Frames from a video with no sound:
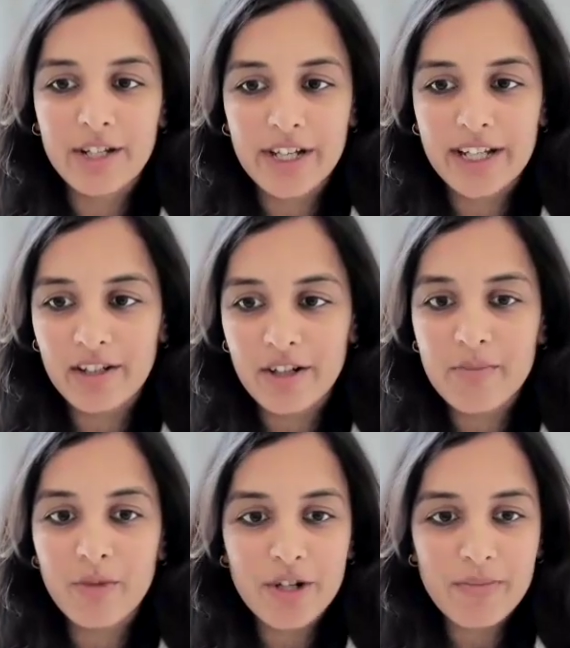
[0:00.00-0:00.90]
You can
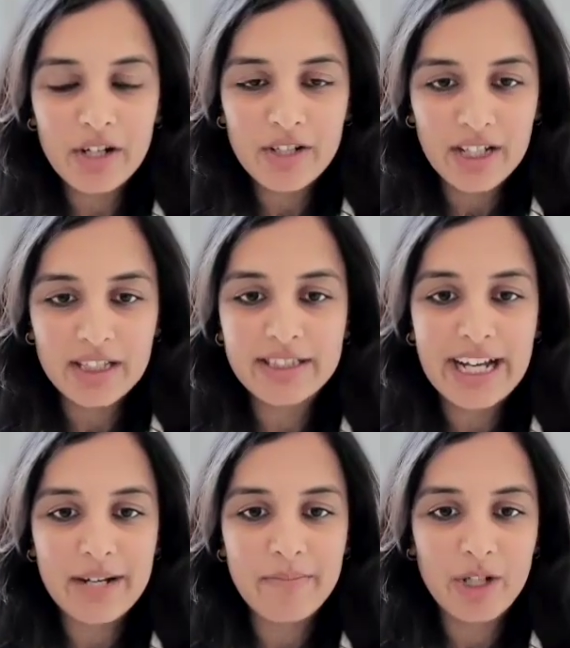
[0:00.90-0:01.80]
learn more about us
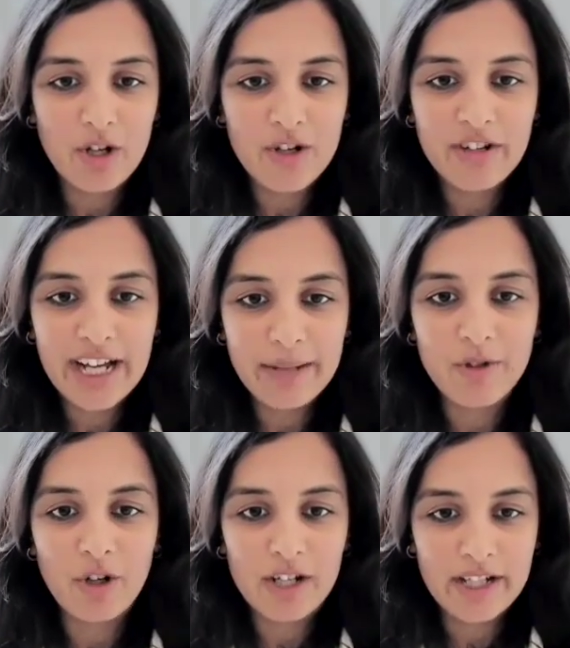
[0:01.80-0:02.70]
at
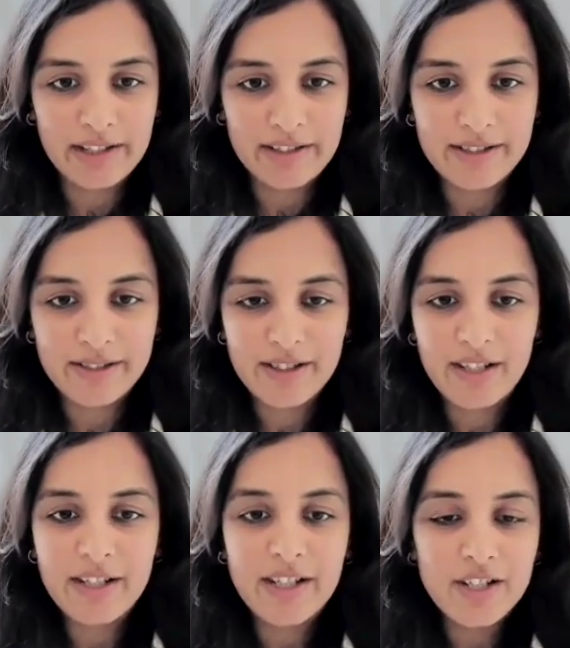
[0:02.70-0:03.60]
beyondrehab.health.
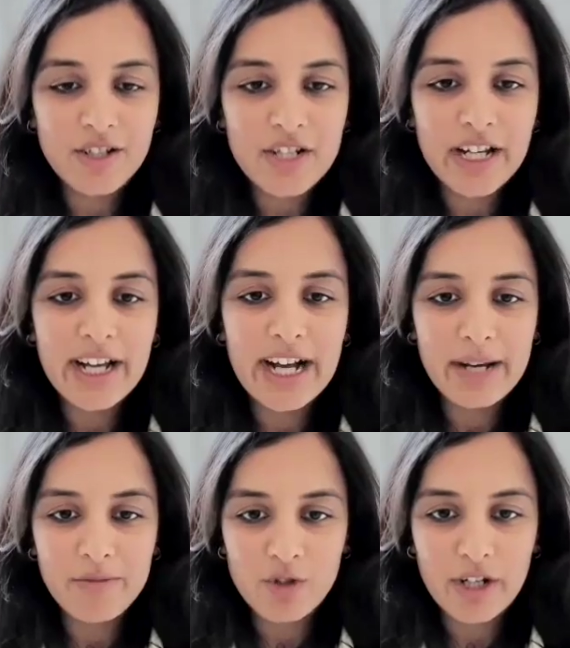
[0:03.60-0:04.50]
Today,
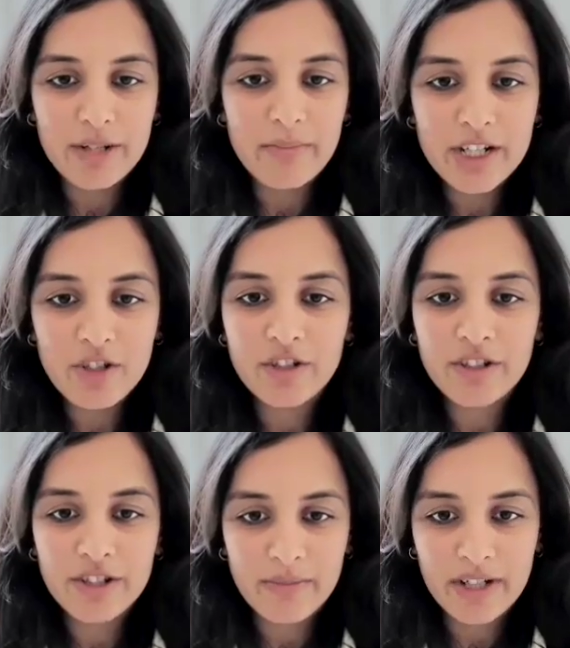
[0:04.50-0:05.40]
I'm joined by
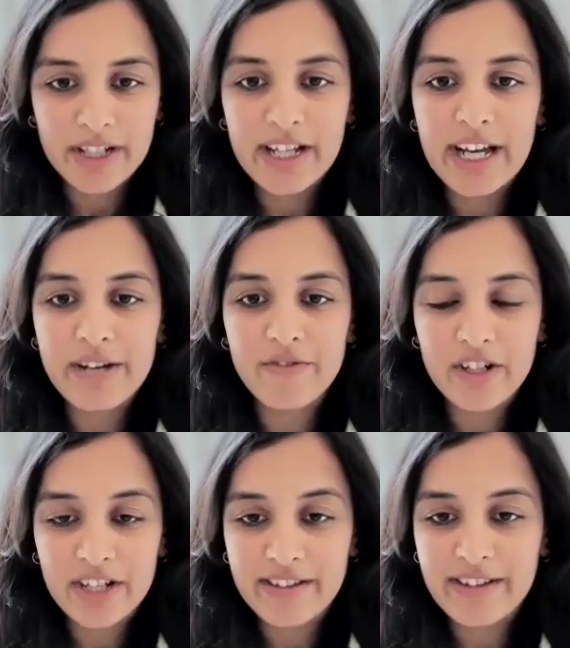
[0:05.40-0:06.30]
Dr. Khemani, and
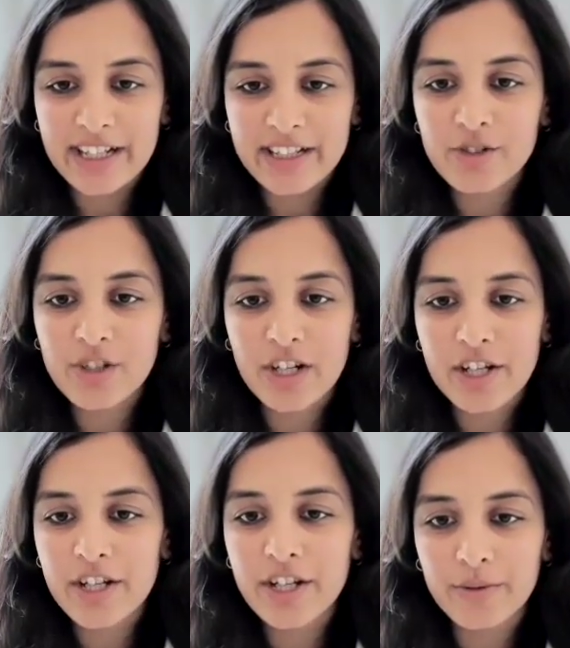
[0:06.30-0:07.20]
we are excited to
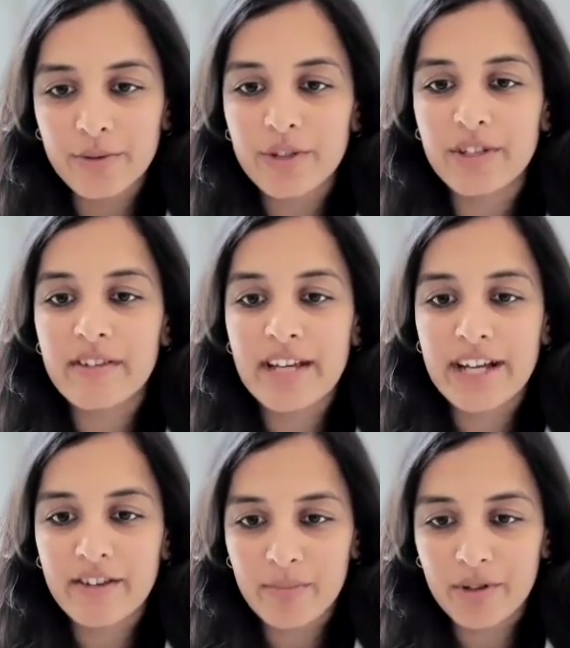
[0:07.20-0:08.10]
continue this
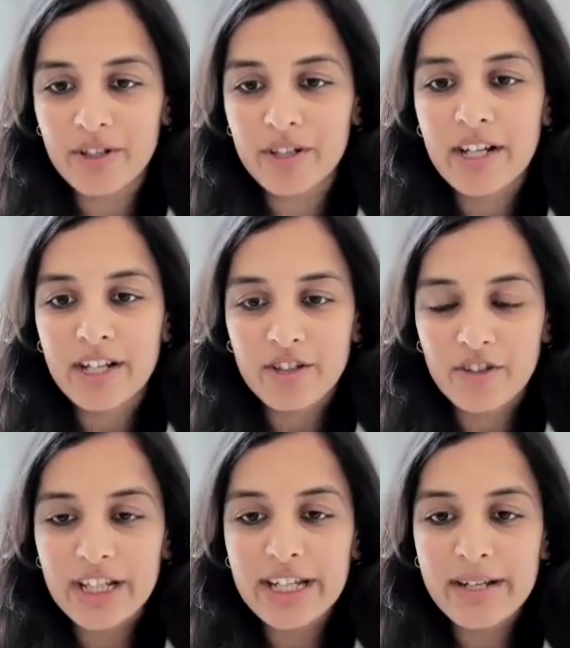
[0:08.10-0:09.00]
expert
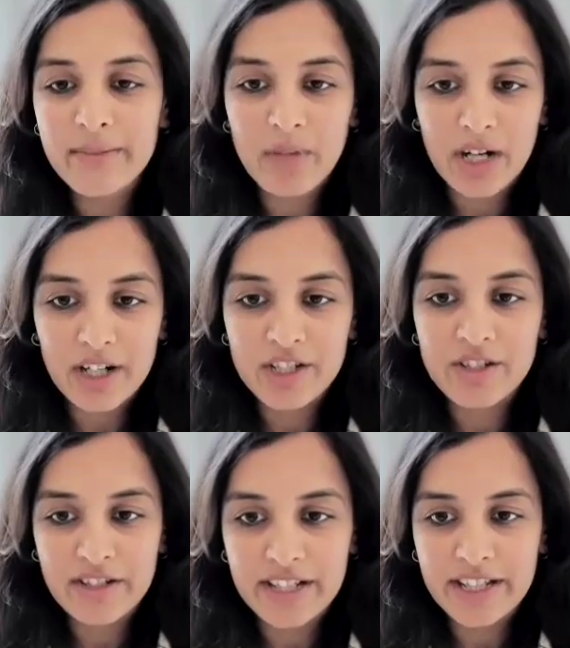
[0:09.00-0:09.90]

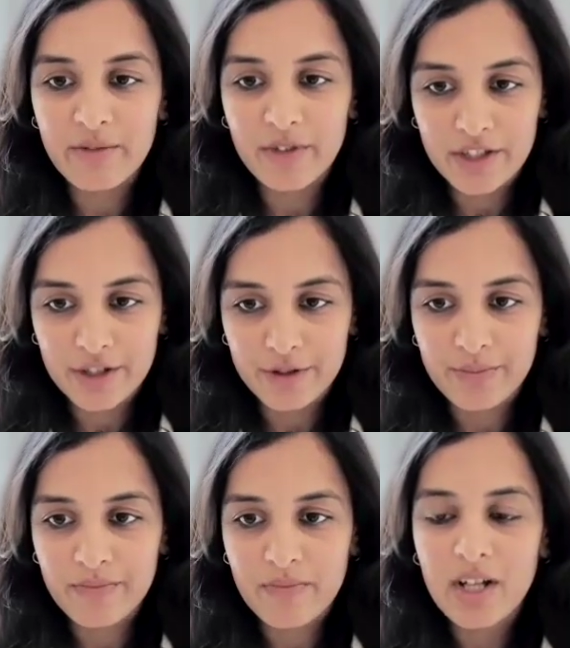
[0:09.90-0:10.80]
three-part series with
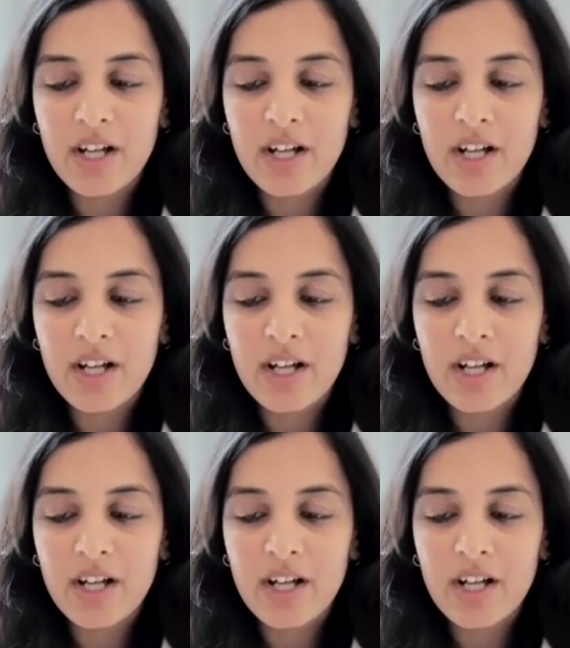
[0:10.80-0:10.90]
you.